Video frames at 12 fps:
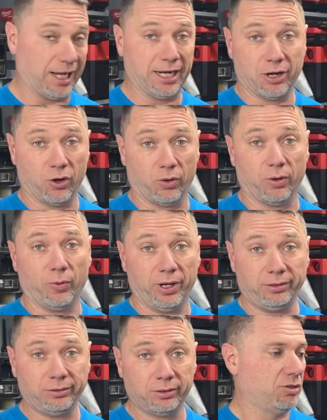I know it
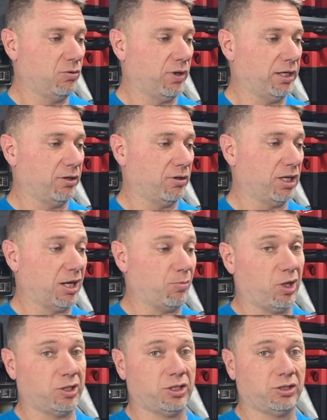will. Do I know how
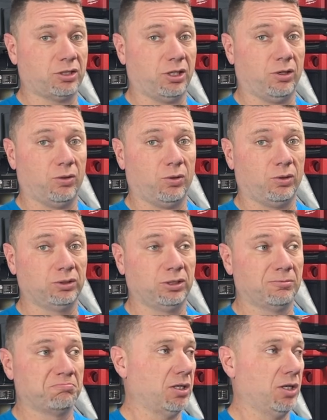much it's going to hold?
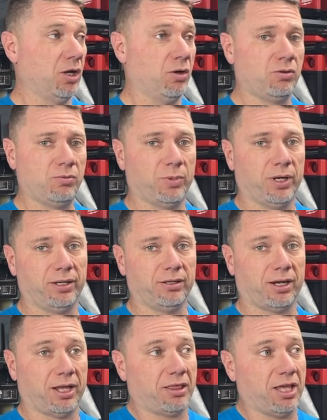No, but
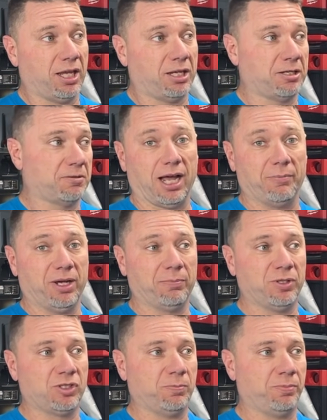I think I might
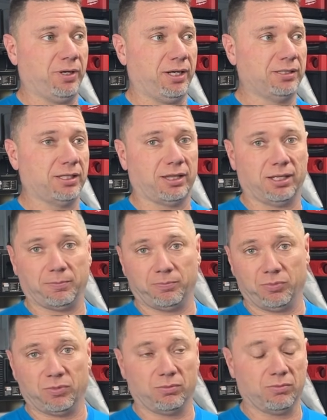be surprised. I think
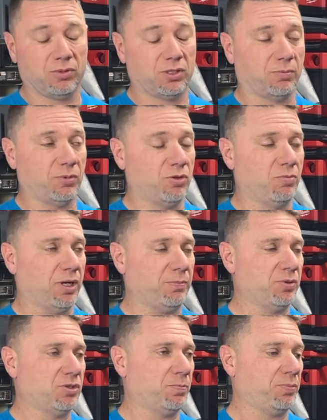some of you might
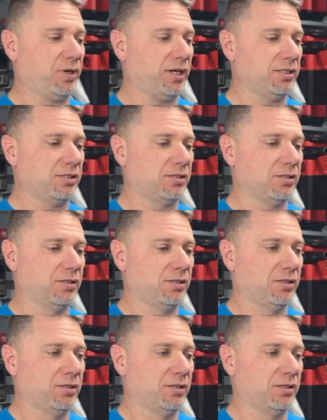be surprised.